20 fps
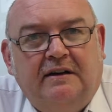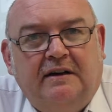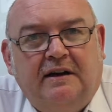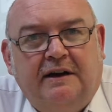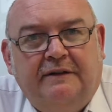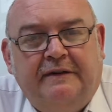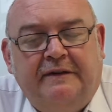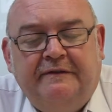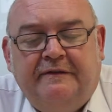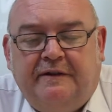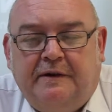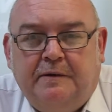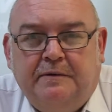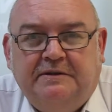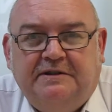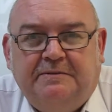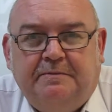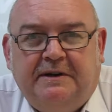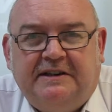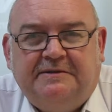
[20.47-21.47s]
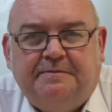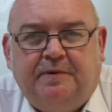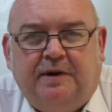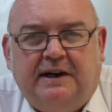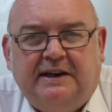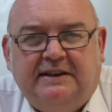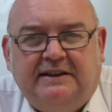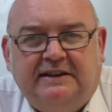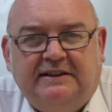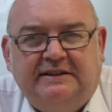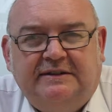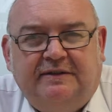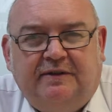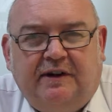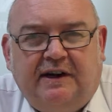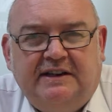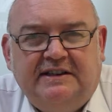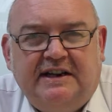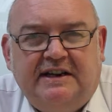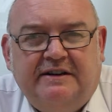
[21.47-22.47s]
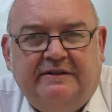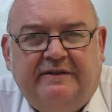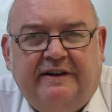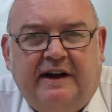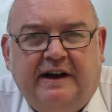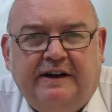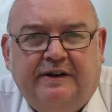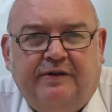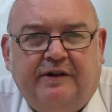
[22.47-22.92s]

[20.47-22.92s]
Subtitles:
have influenced best practice for identifying